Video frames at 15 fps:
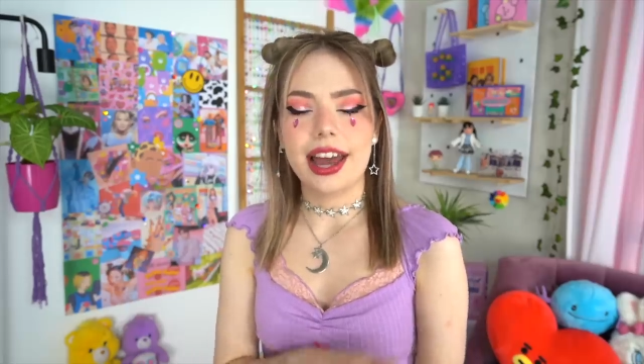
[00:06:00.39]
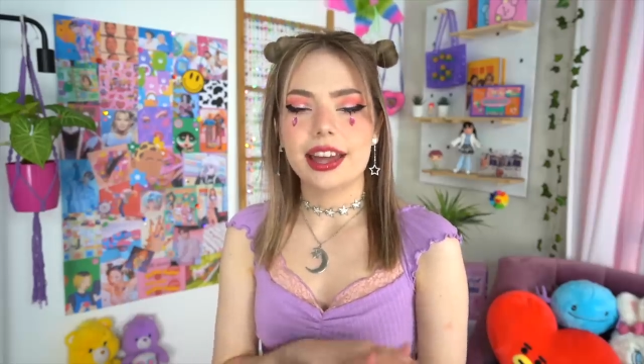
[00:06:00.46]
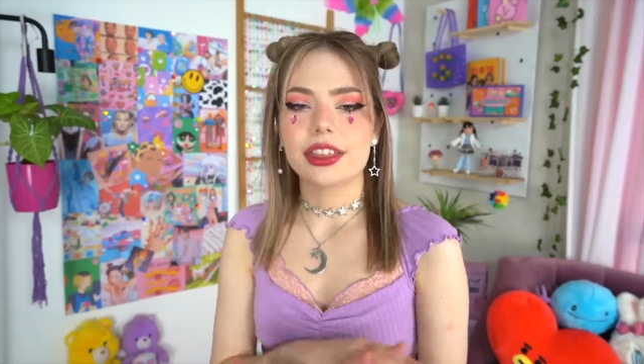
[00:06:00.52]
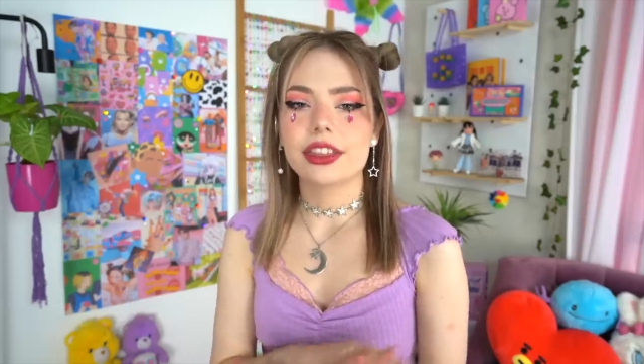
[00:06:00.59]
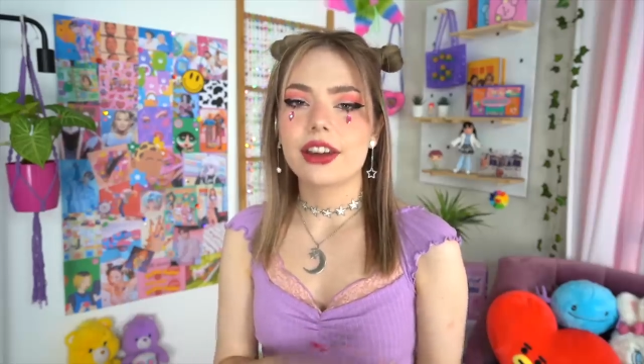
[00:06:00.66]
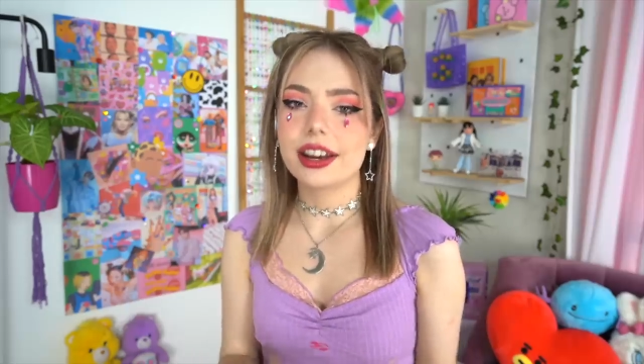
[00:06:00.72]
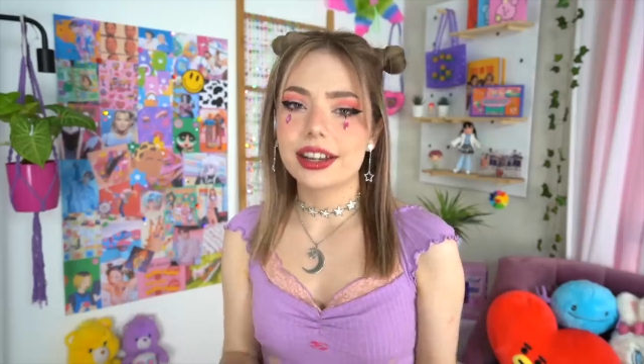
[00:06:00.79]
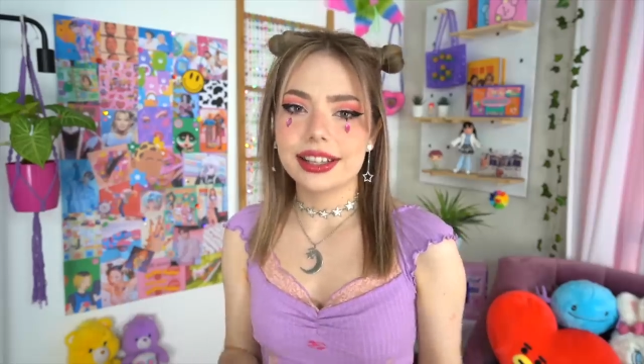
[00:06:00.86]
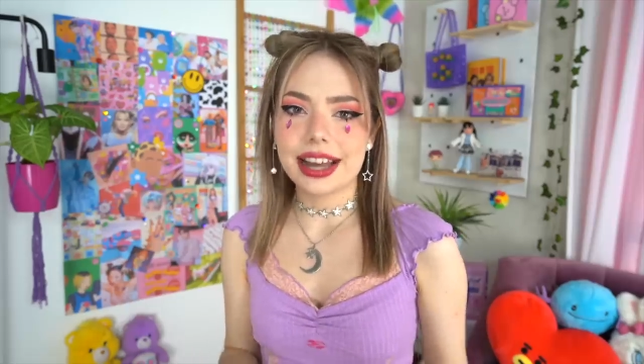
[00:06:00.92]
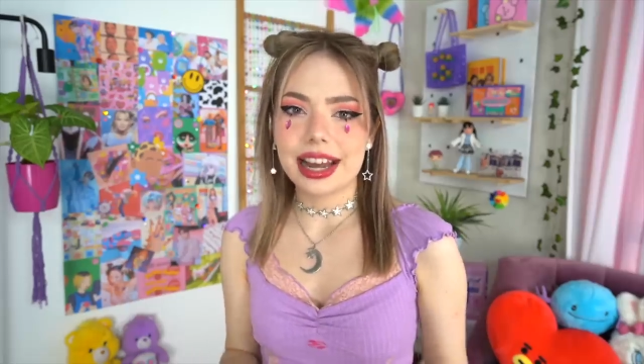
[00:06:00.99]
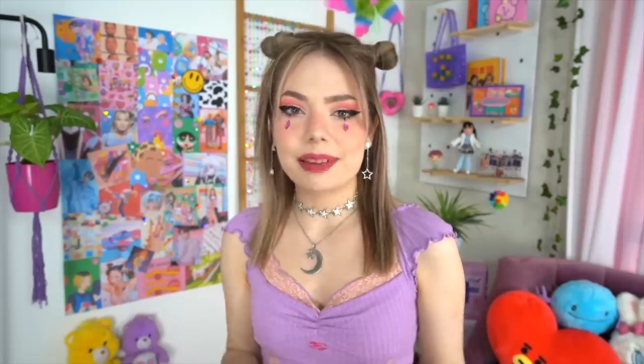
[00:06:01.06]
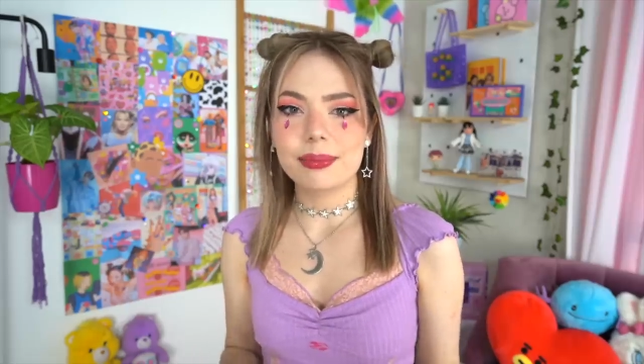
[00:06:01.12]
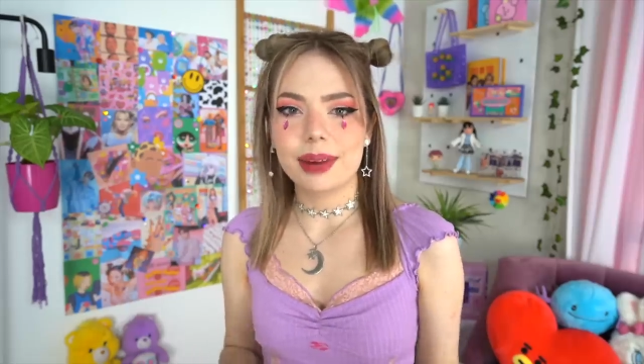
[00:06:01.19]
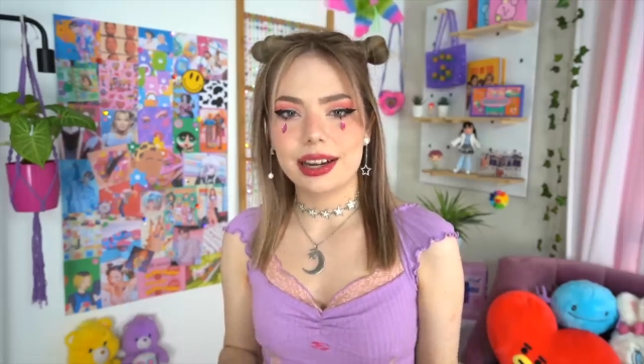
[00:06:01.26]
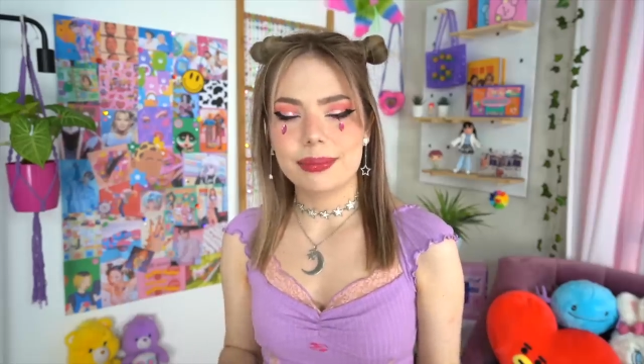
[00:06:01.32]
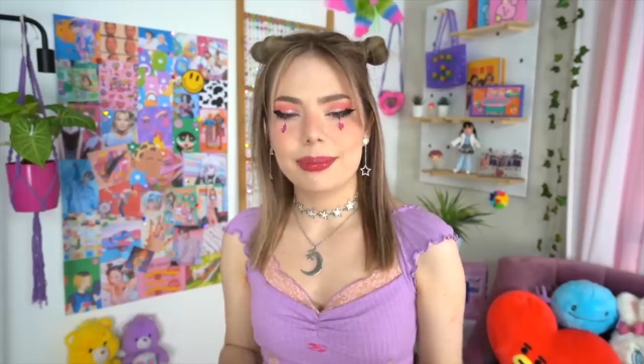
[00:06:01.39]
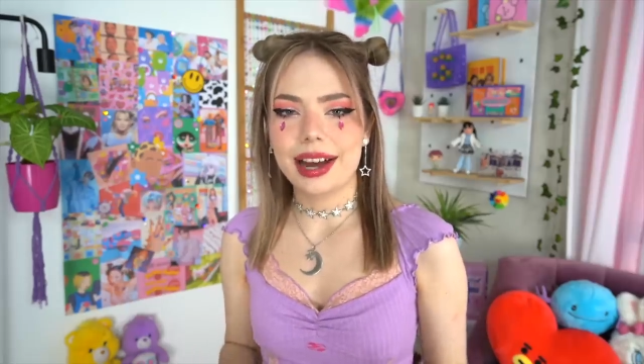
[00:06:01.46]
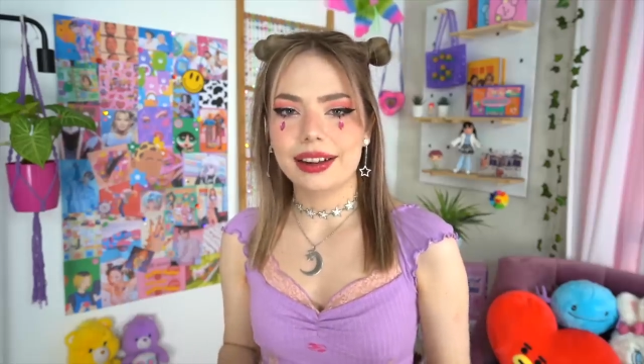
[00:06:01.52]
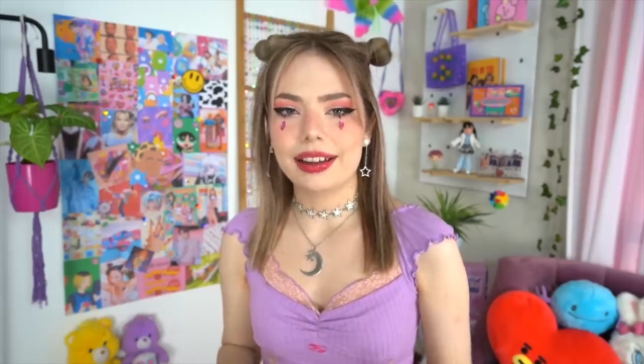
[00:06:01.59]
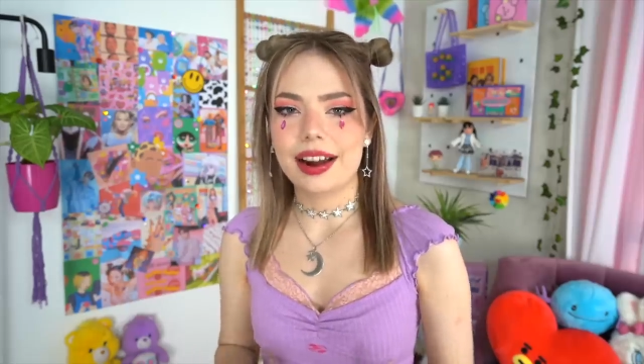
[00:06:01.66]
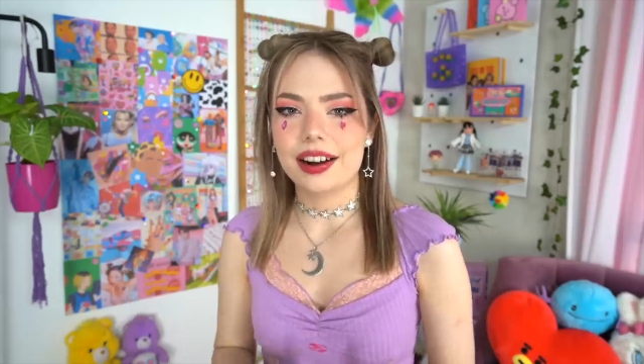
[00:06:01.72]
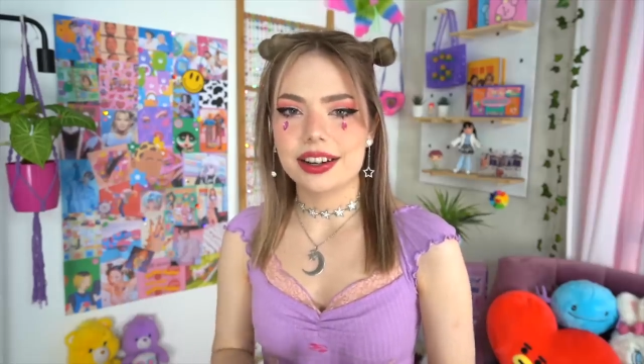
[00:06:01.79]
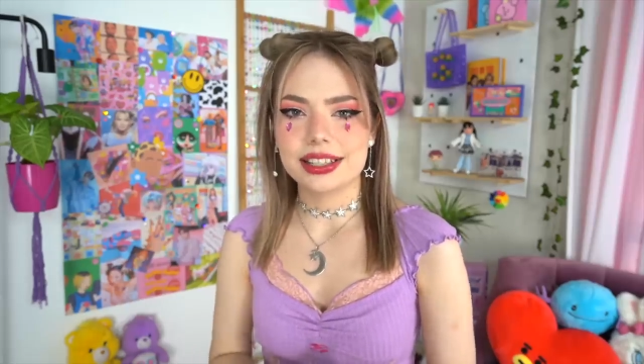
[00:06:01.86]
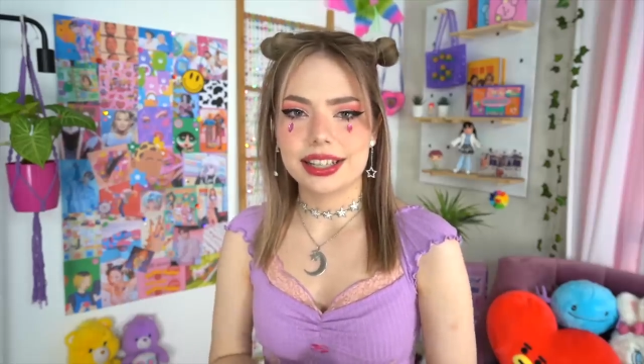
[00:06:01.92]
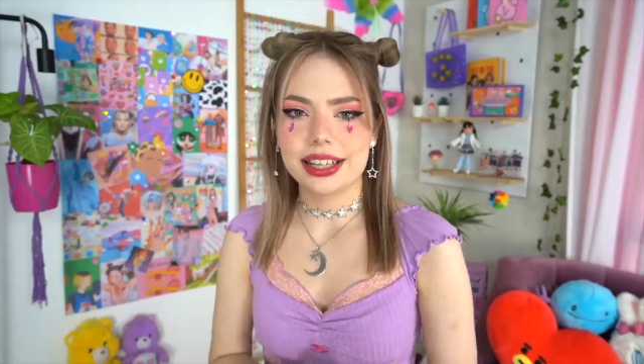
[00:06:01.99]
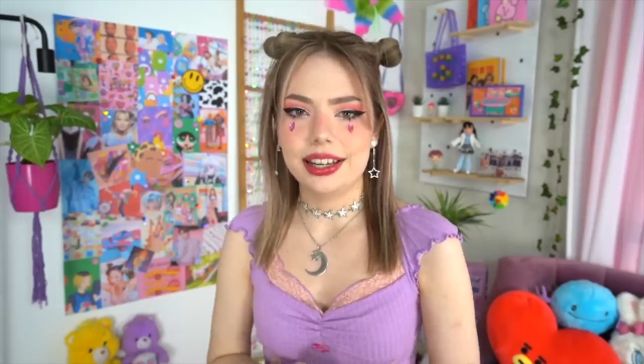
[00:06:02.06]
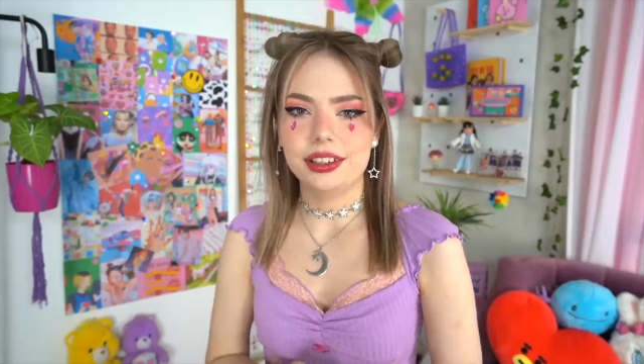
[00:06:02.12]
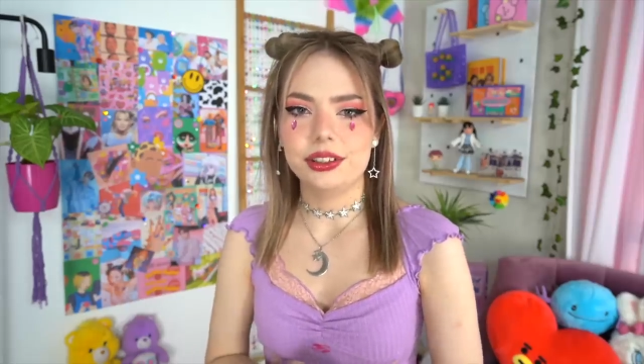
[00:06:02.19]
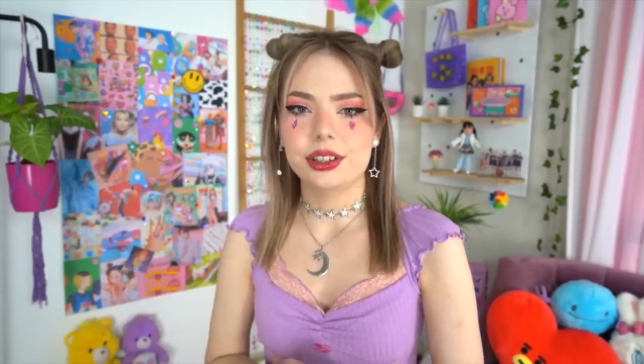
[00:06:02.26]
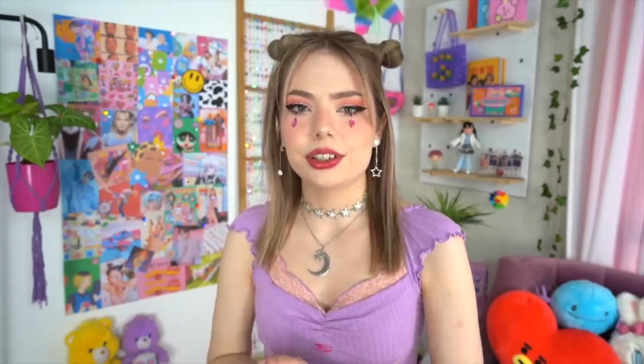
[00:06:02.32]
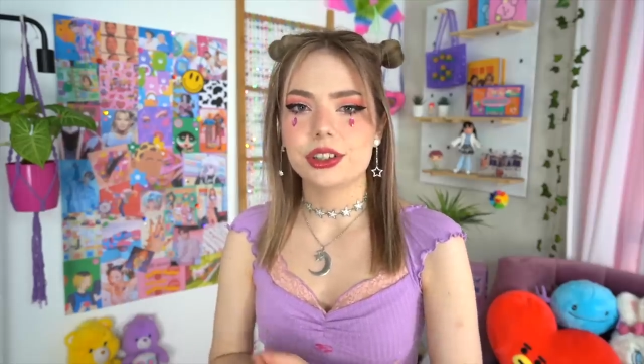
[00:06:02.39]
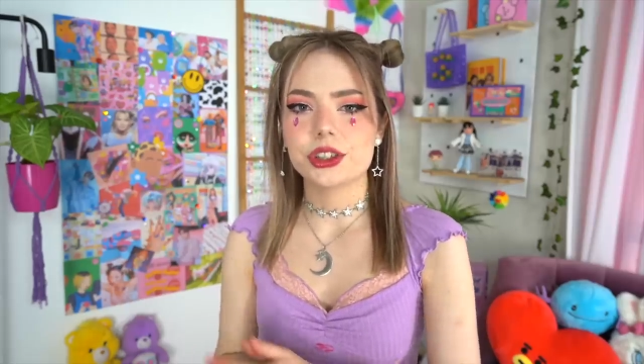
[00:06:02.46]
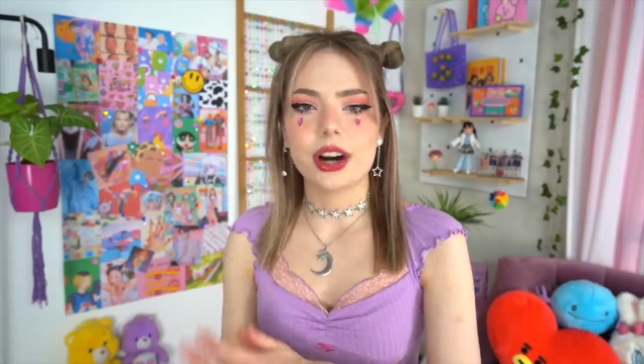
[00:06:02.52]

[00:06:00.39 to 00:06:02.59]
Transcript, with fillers: a thirty day money back guarantee, you can